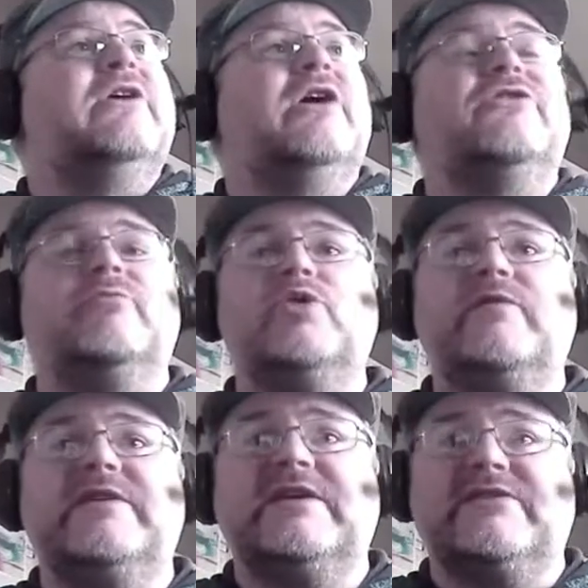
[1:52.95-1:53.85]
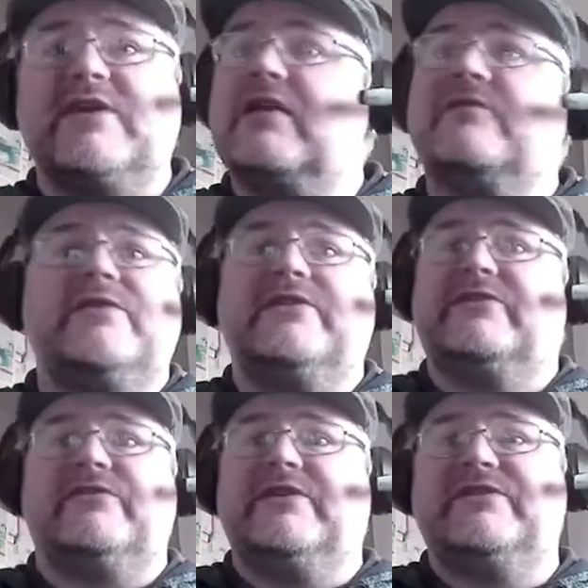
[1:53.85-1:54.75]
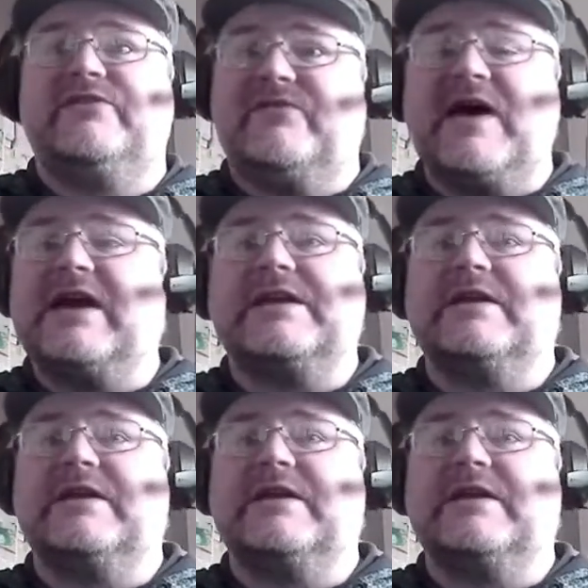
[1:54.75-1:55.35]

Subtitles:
as a movie itself, this is fine.